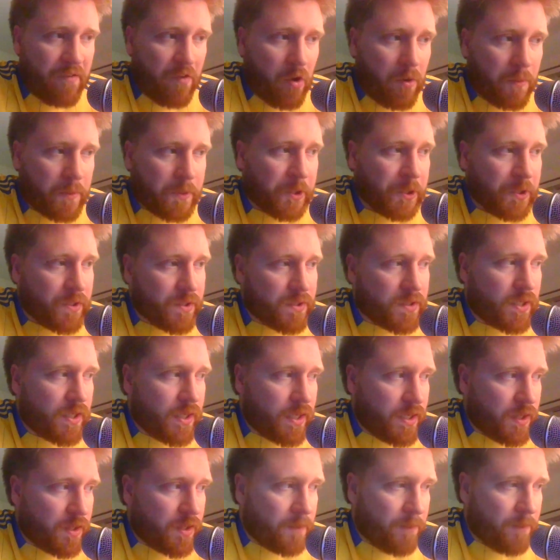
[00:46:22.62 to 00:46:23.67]
options
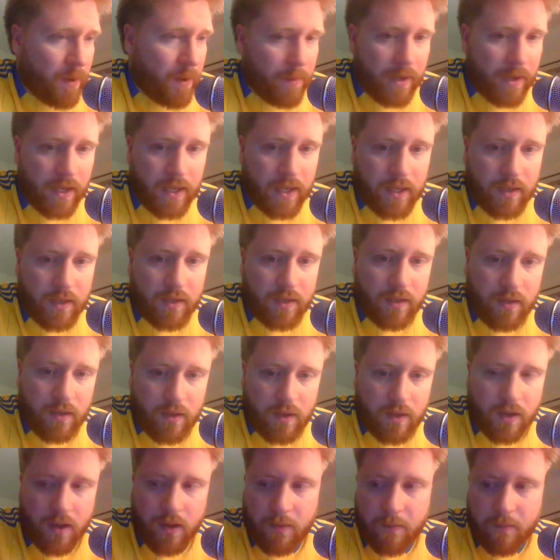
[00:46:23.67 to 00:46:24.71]
in the Premier League.
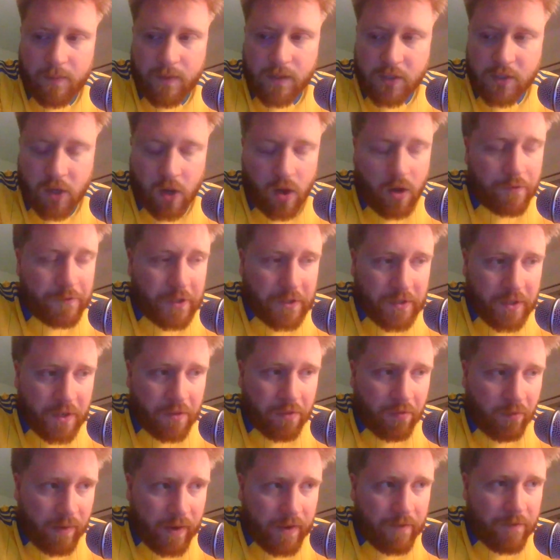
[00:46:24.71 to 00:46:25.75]
It's not often that
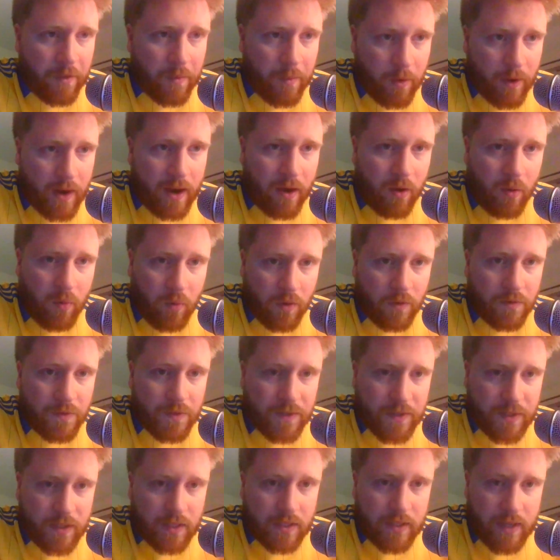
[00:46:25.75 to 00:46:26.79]
3 of them are out at
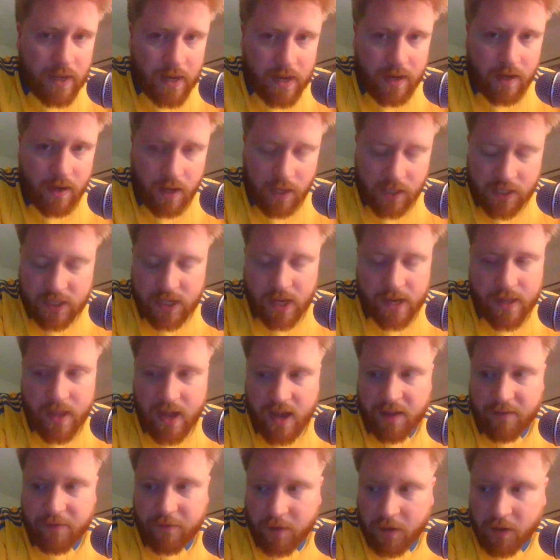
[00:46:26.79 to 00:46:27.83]
once. Like, I'll say
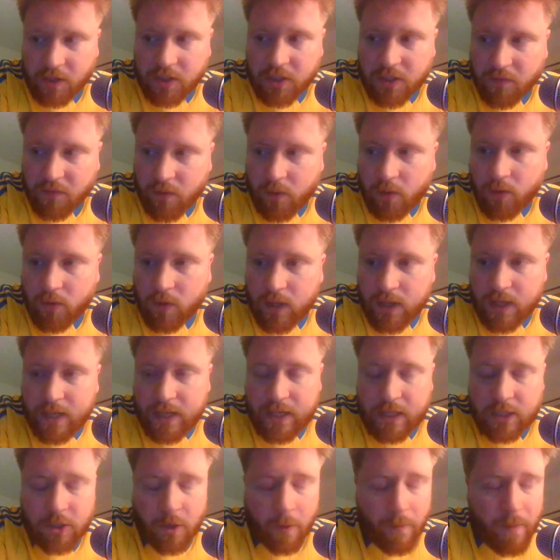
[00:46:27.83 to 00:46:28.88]
that first of all.
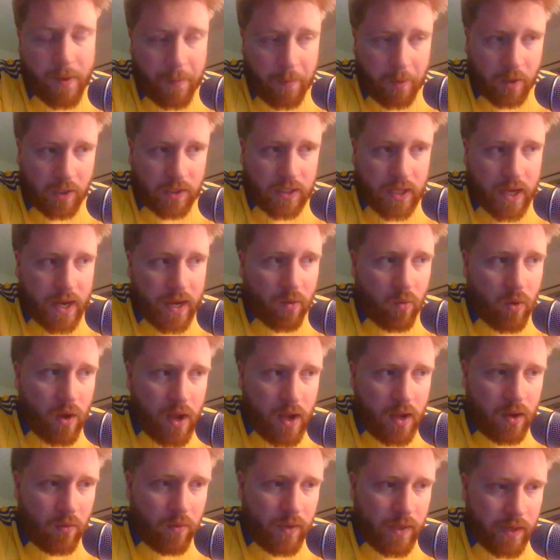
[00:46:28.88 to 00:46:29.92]
Some people are saying,
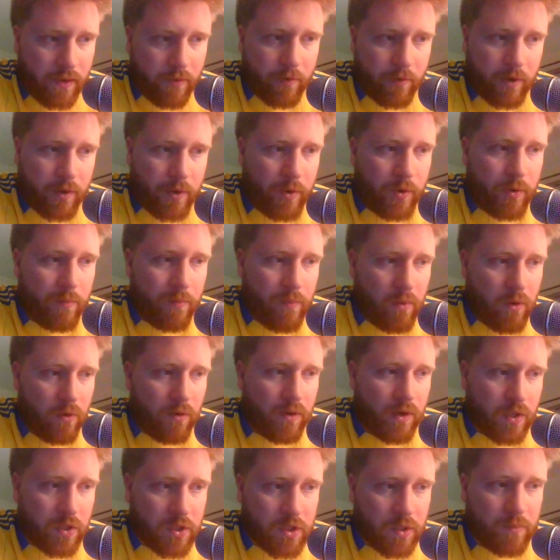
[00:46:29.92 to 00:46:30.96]
well, we didn't recruit more
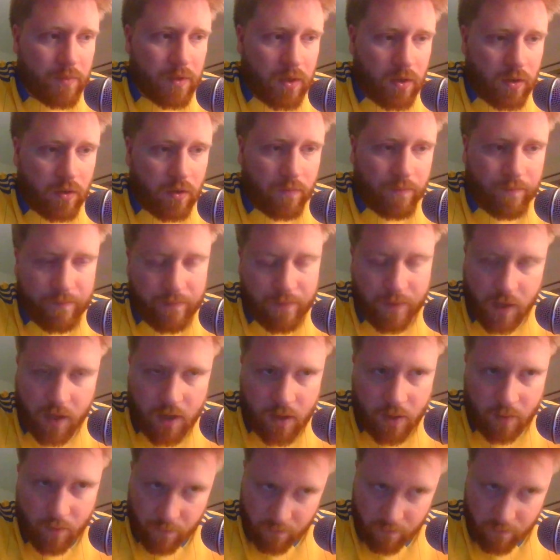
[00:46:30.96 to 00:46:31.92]
in the summer, or, you know,